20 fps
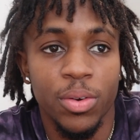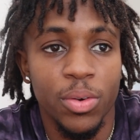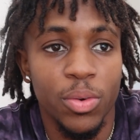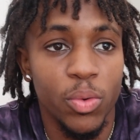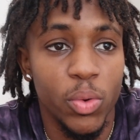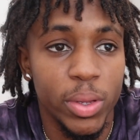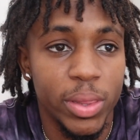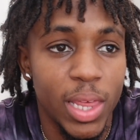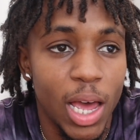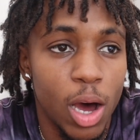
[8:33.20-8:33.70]

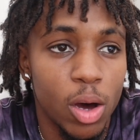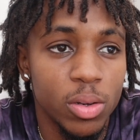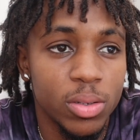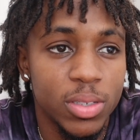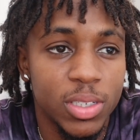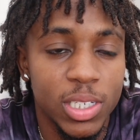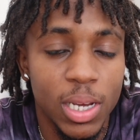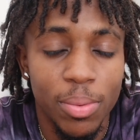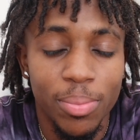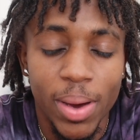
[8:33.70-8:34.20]
without
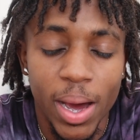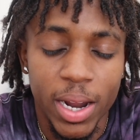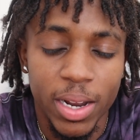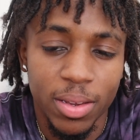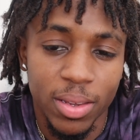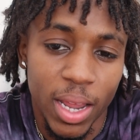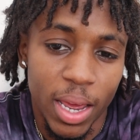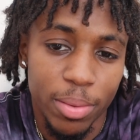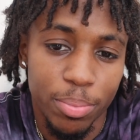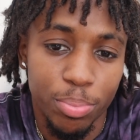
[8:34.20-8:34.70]
somebody
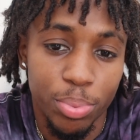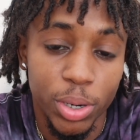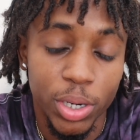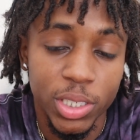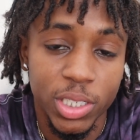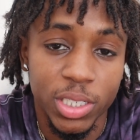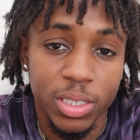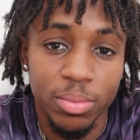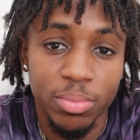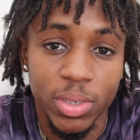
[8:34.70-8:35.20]
like
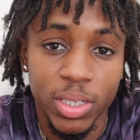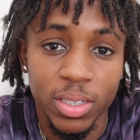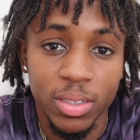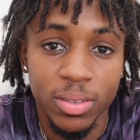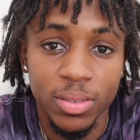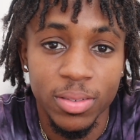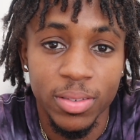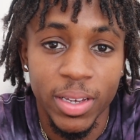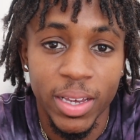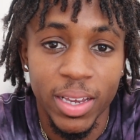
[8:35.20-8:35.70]
pushing me
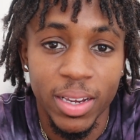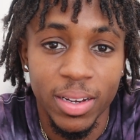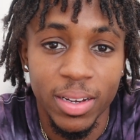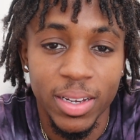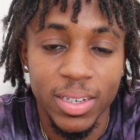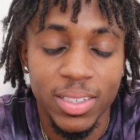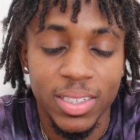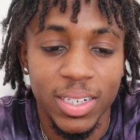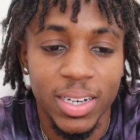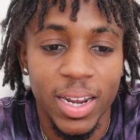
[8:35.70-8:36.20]

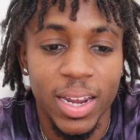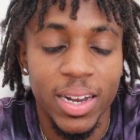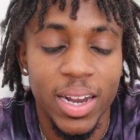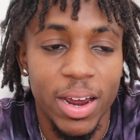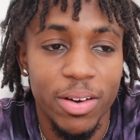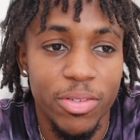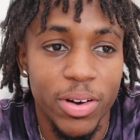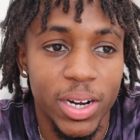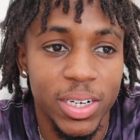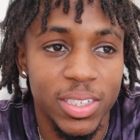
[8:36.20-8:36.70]
into that
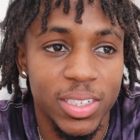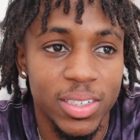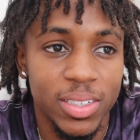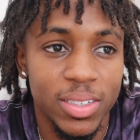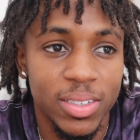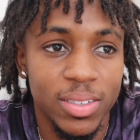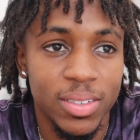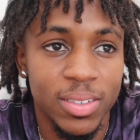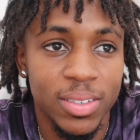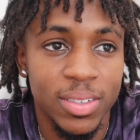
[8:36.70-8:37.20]

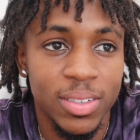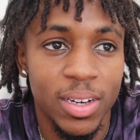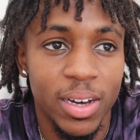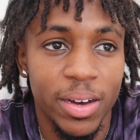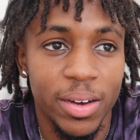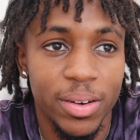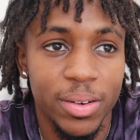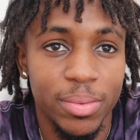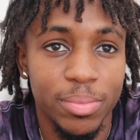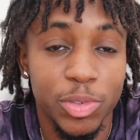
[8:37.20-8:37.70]
direction,
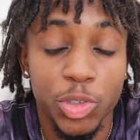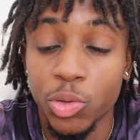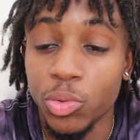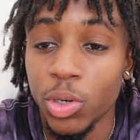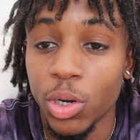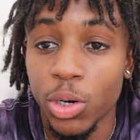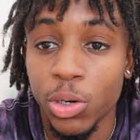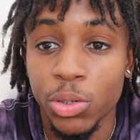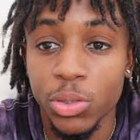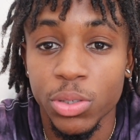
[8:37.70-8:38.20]
who
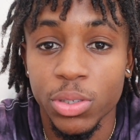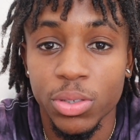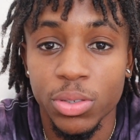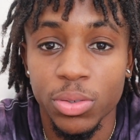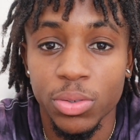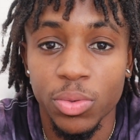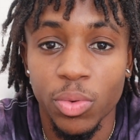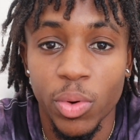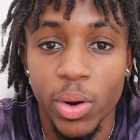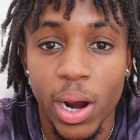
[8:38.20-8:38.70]
knows
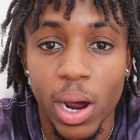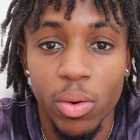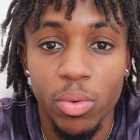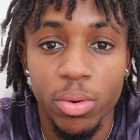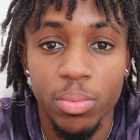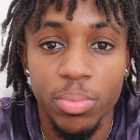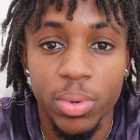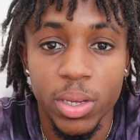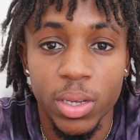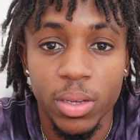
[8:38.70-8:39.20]
where I
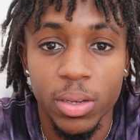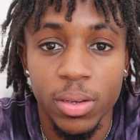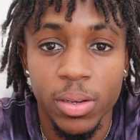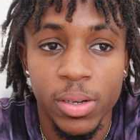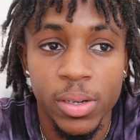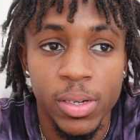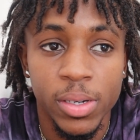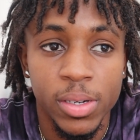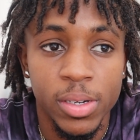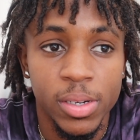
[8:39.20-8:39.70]
would be
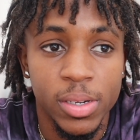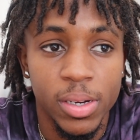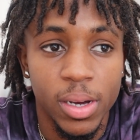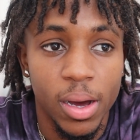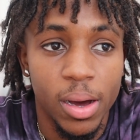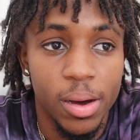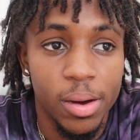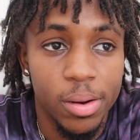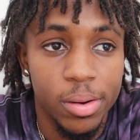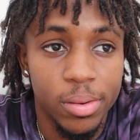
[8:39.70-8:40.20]

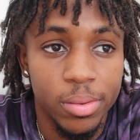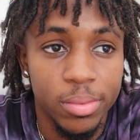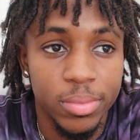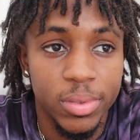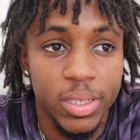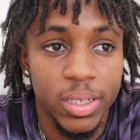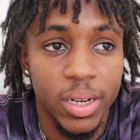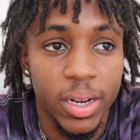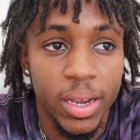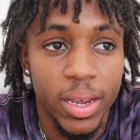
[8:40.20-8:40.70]

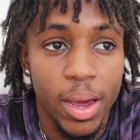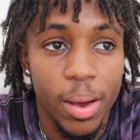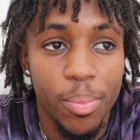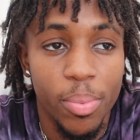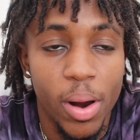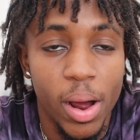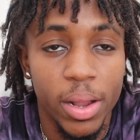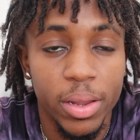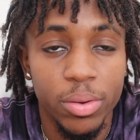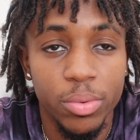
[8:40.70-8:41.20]
today. I
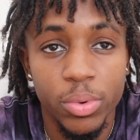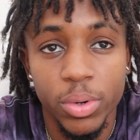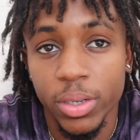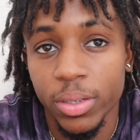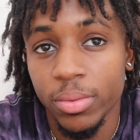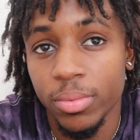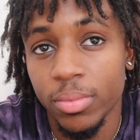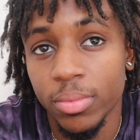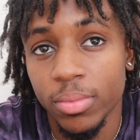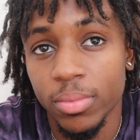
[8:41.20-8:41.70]
probably
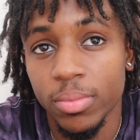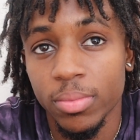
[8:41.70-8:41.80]
wouldn't,